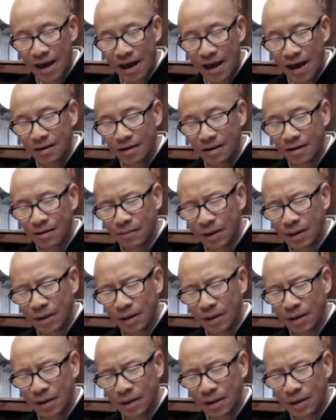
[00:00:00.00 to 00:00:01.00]
Not
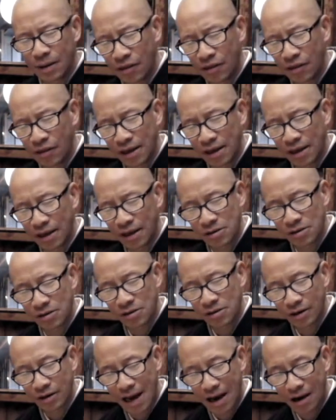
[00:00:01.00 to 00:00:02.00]
only that,
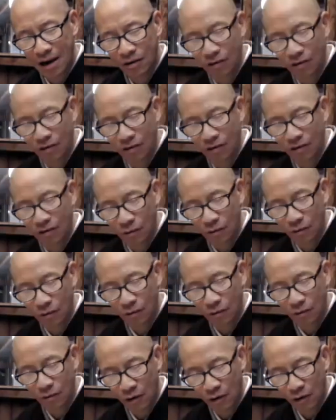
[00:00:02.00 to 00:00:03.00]
but all
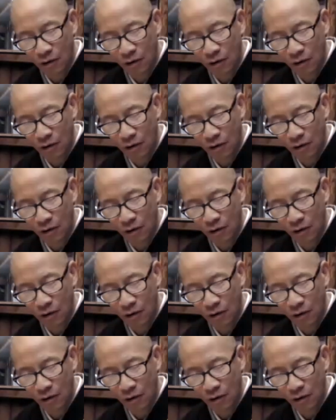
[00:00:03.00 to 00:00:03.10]
things are